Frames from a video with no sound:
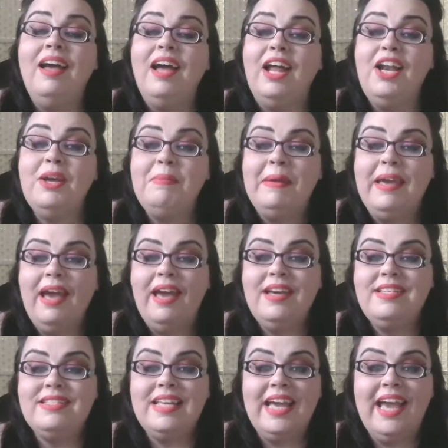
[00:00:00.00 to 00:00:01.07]
a Loopy
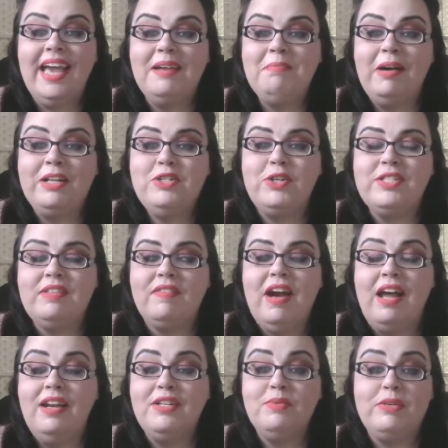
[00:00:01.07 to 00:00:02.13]
case in my choice of
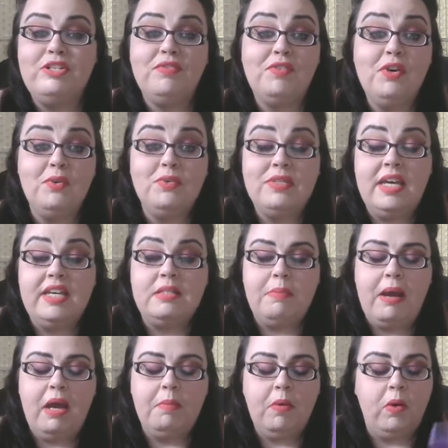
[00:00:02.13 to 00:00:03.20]
colours, which of course is
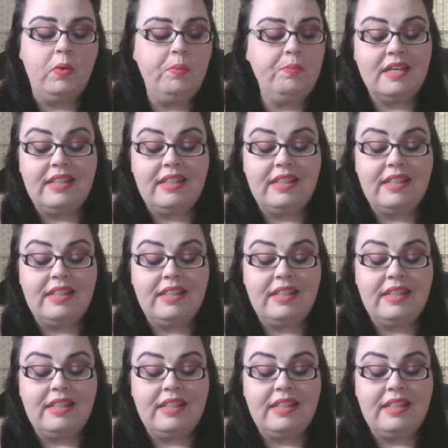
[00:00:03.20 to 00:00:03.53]
purple.